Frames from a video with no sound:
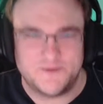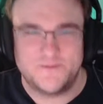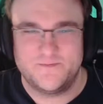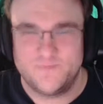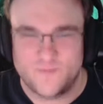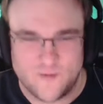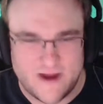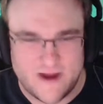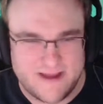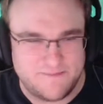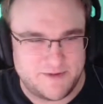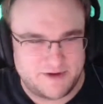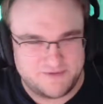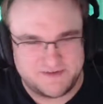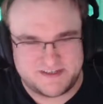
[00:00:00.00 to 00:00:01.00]

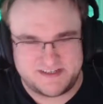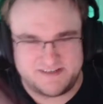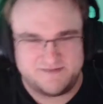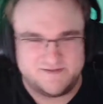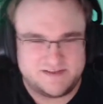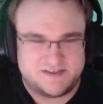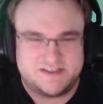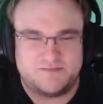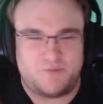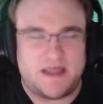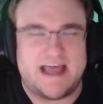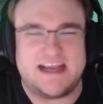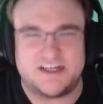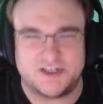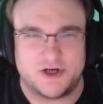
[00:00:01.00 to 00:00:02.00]
rainbows and
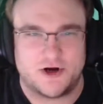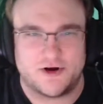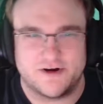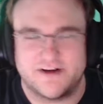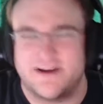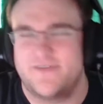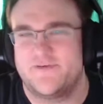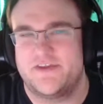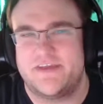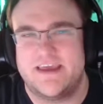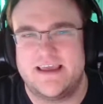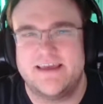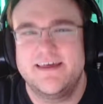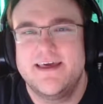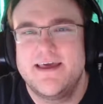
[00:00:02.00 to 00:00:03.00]
splash art and
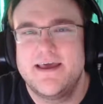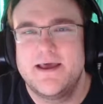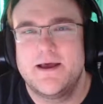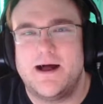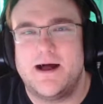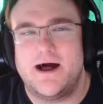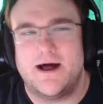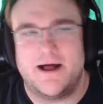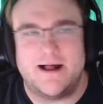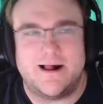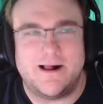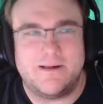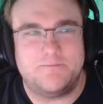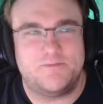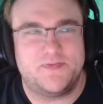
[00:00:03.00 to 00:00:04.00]
everything.
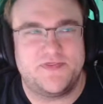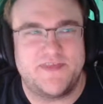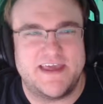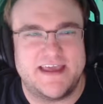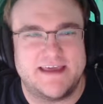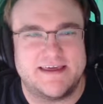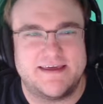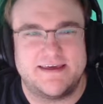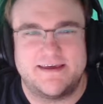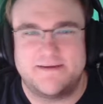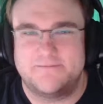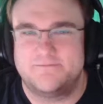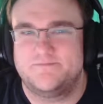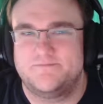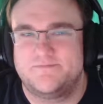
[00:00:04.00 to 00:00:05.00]
Think
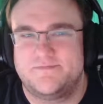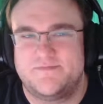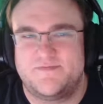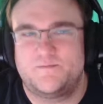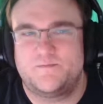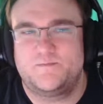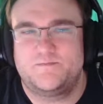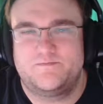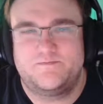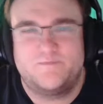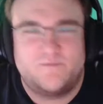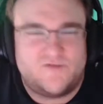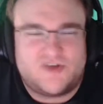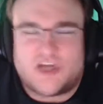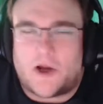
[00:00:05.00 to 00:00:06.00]

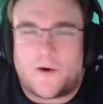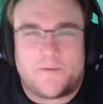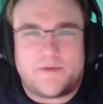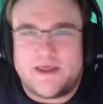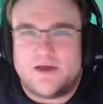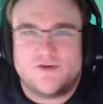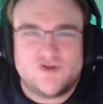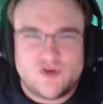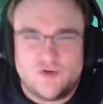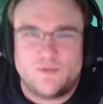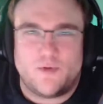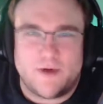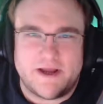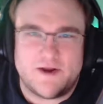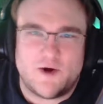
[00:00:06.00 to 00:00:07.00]
Jrpl
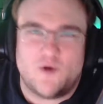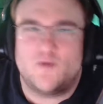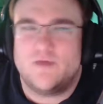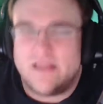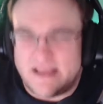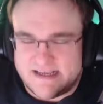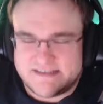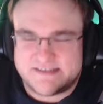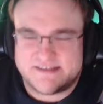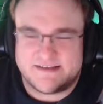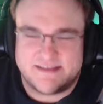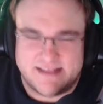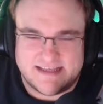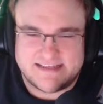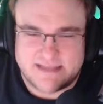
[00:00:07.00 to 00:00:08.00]
2.0,
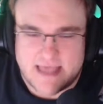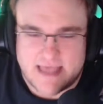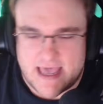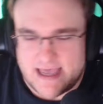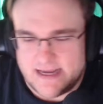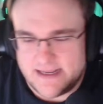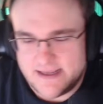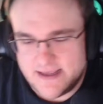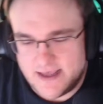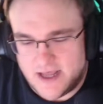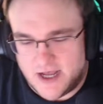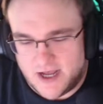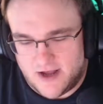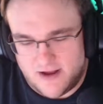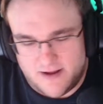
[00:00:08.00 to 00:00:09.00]
less that.
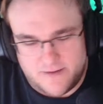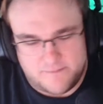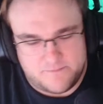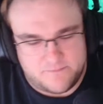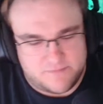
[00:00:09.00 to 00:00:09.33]
I'm